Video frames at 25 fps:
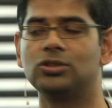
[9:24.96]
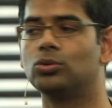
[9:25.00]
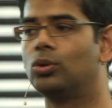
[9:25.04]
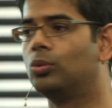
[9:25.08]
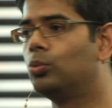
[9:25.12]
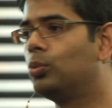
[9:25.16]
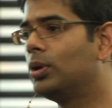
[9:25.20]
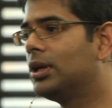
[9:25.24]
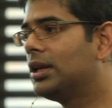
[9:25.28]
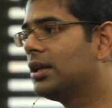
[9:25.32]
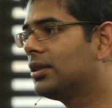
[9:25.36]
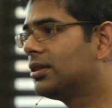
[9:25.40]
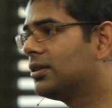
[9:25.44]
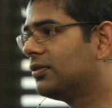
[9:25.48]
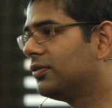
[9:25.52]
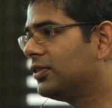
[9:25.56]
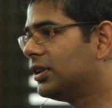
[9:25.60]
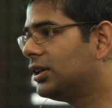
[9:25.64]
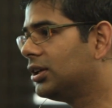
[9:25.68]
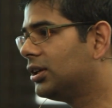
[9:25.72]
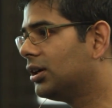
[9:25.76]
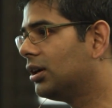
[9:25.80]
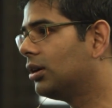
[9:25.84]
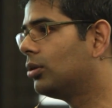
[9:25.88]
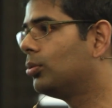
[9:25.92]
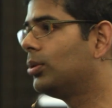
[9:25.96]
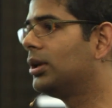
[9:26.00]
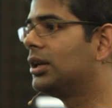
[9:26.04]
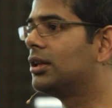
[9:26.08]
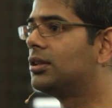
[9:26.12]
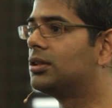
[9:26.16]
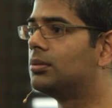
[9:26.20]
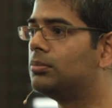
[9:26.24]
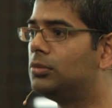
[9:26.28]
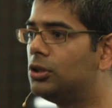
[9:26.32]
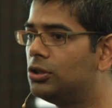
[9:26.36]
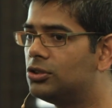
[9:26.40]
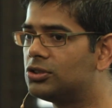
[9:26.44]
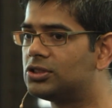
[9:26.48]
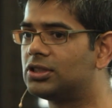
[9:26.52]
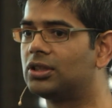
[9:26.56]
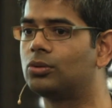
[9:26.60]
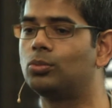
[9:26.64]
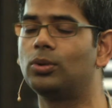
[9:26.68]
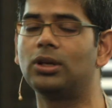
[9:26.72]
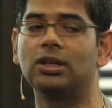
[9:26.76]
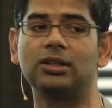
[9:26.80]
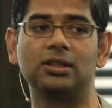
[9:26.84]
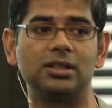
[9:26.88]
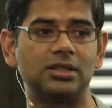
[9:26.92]
So when we did the video, we did the
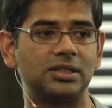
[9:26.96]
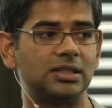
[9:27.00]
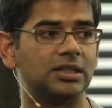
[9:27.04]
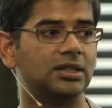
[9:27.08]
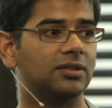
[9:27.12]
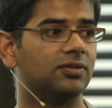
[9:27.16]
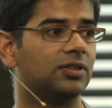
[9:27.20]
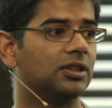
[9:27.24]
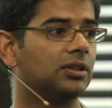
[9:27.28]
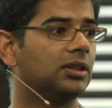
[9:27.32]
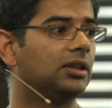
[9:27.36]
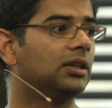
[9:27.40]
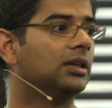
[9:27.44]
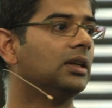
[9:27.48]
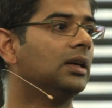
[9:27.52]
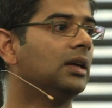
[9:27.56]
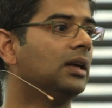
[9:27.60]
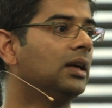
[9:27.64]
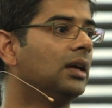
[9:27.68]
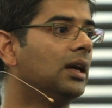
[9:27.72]
music, we did the TV,